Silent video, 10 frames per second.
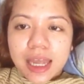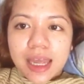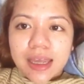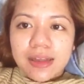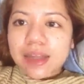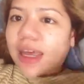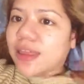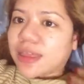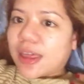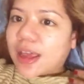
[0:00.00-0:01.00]
and
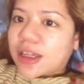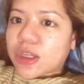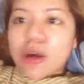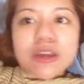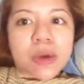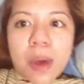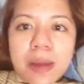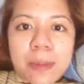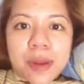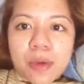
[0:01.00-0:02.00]
I think it's also
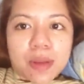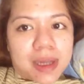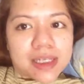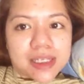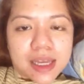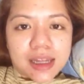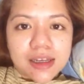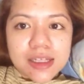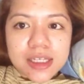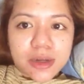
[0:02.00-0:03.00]
helping with my
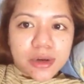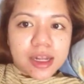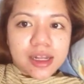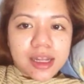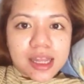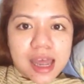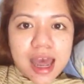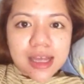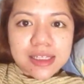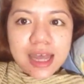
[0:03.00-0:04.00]
skin considering that it
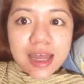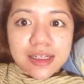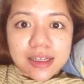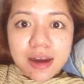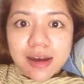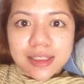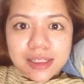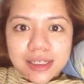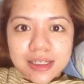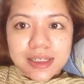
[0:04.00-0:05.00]
has
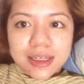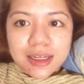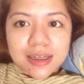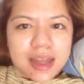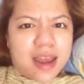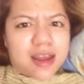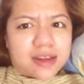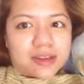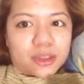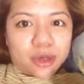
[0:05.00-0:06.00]
antioxidants in it.
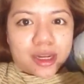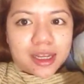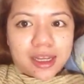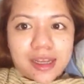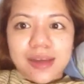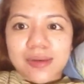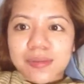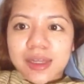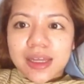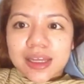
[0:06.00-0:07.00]
Tricky.
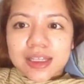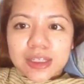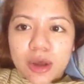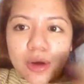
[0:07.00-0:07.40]
So,